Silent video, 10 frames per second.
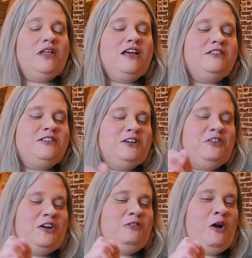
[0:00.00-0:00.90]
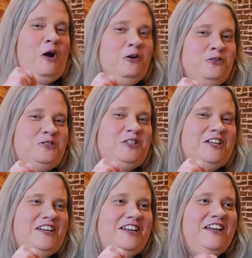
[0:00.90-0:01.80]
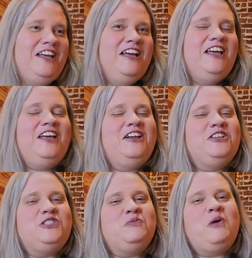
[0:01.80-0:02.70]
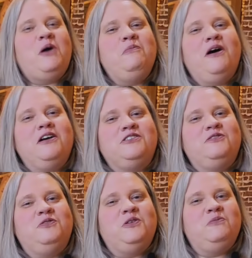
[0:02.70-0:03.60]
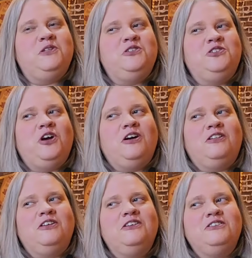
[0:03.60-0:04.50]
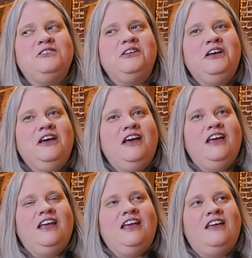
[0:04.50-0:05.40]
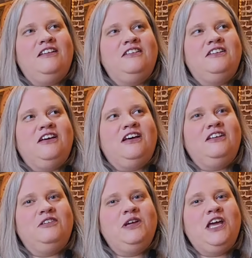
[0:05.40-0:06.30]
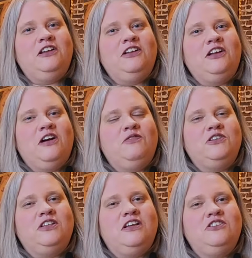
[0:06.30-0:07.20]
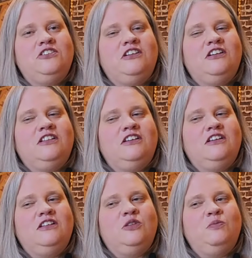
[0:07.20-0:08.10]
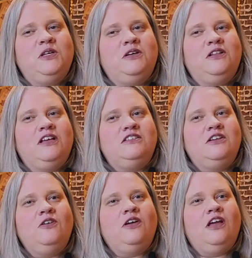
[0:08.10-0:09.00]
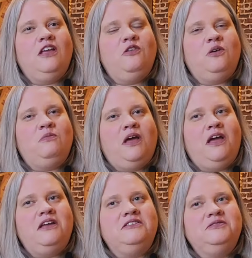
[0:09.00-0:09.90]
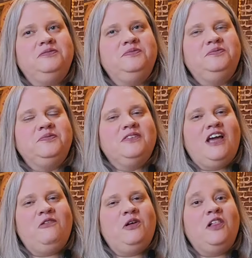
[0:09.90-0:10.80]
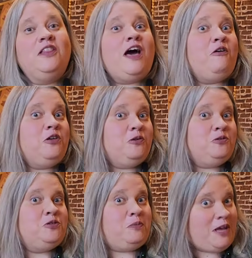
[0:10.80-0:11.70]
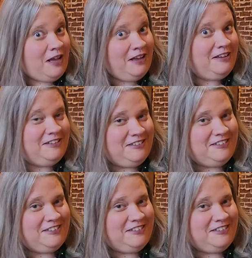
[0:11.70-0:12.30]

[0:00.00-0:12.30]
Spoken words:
plastic red rose and a small box of Whitman's chocolates. And we had good conversation, and at the end of the meal, I said, "Okay, you can pay. I will allow you to pay."